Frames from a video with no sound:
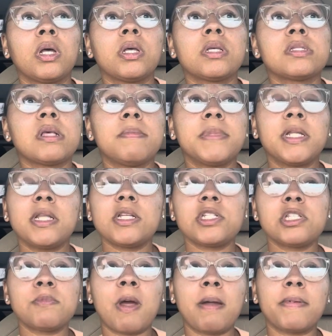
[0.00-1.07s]
some
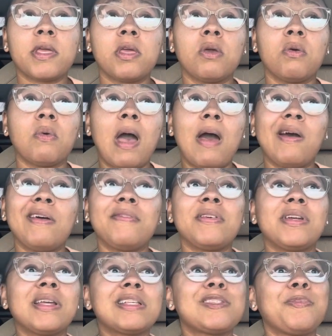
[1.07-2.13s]
delicious barbecue, however
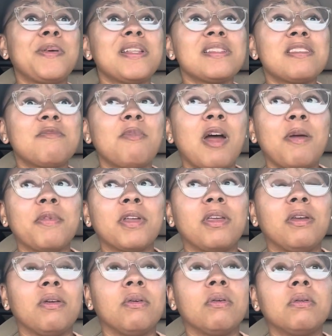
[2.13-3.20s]
expensive barbecue.